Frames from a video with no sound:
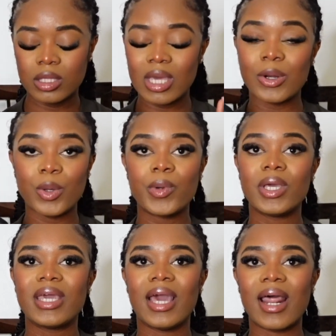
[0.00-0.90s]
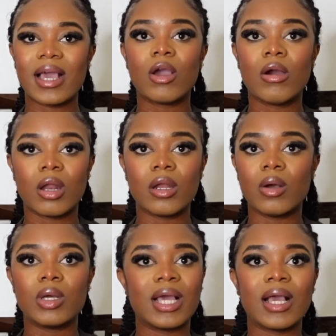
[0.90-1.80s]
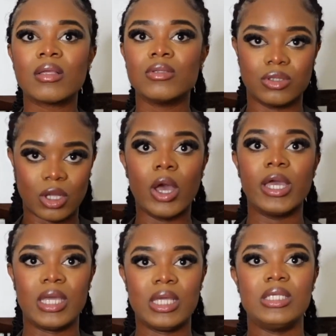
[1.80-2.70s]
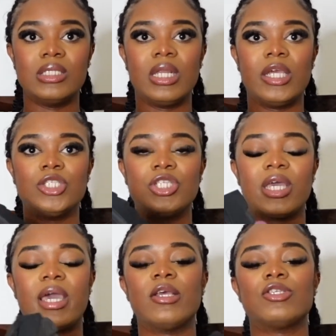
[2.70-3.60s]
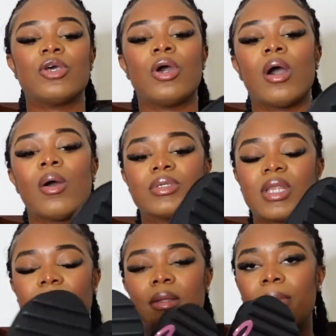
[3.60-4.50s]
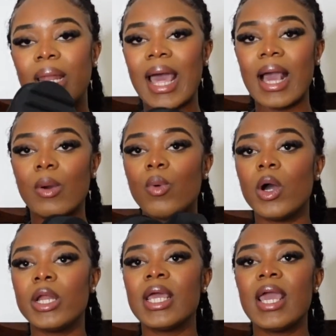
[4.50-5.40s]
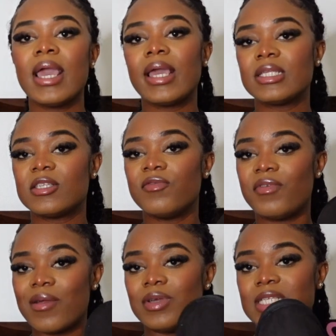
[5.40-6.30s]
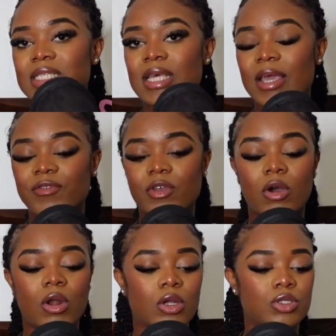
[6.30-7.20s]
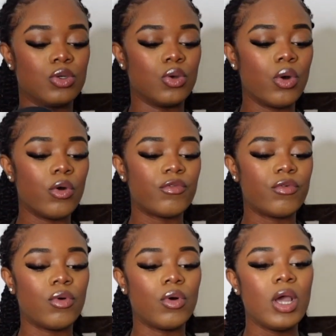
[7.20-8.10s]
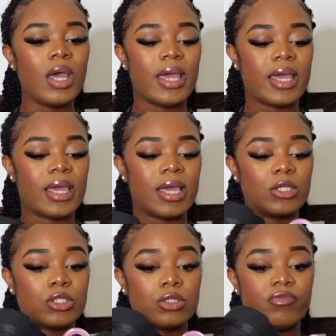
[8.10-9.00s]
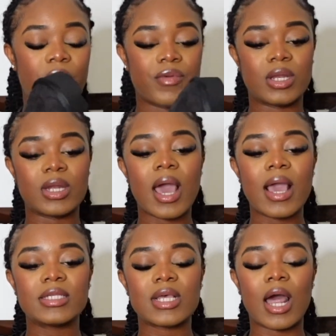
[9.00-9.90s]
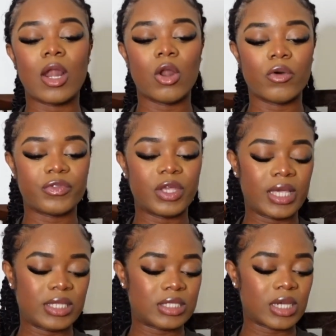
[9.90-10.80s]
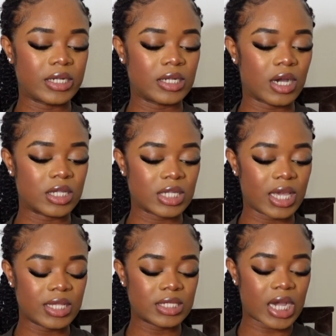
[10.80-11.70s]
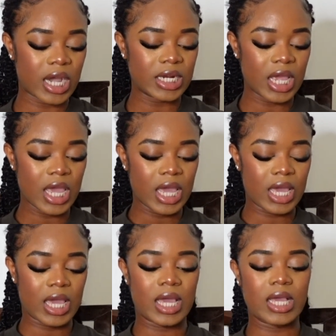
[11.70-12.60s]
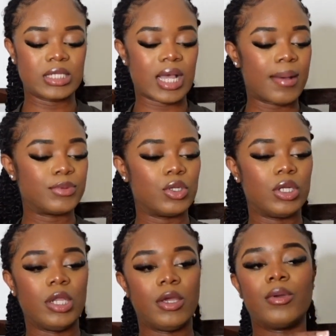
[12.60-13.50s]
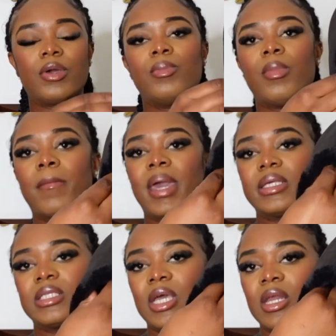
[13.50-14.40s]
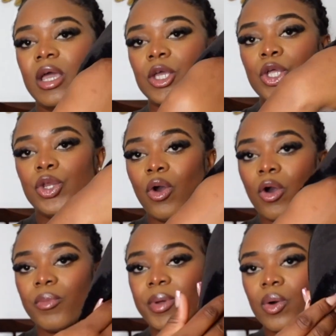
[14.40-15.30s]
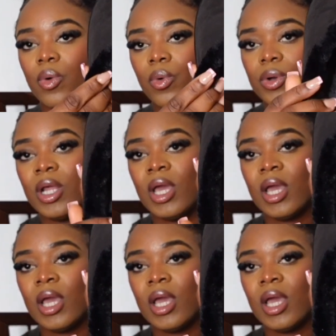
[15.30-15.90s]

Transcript: yeah i don't want to get like a color that will get that is you get so i was like the black one is a very safe color to go for it is very nice i love the inside guys the inside it is absolutely amazing like you're not gonna be cold